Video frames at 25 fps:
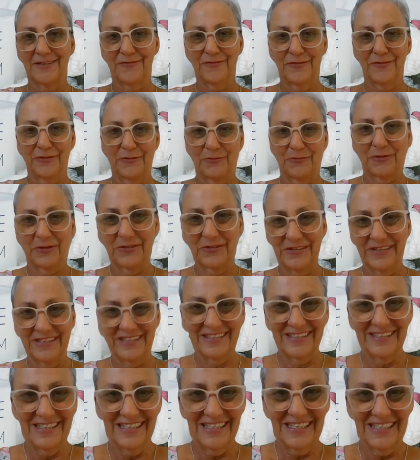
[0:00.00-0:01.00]
if you want,
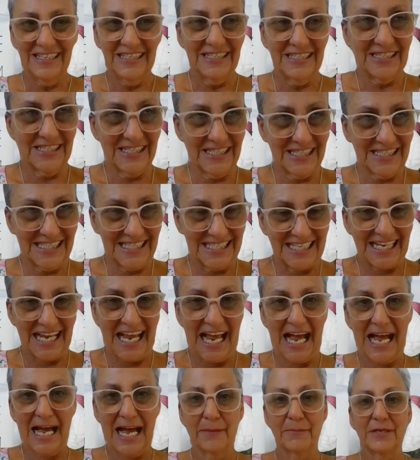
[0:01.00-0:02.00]
just
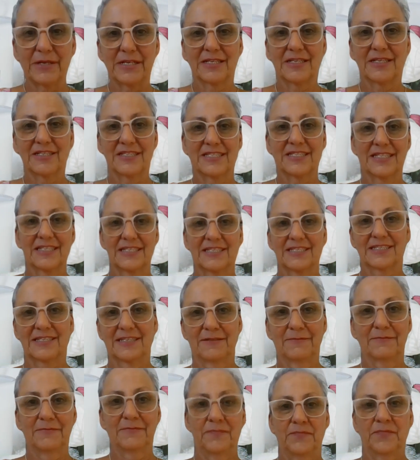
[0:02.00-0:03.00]
calming your
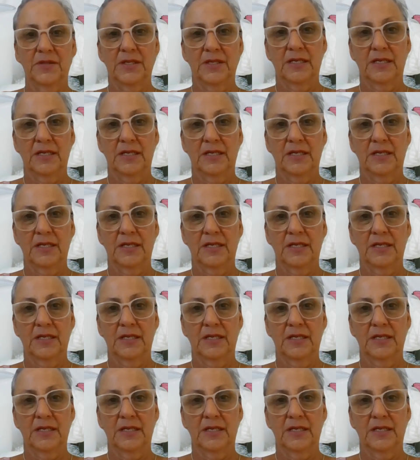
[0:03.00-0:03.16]
system.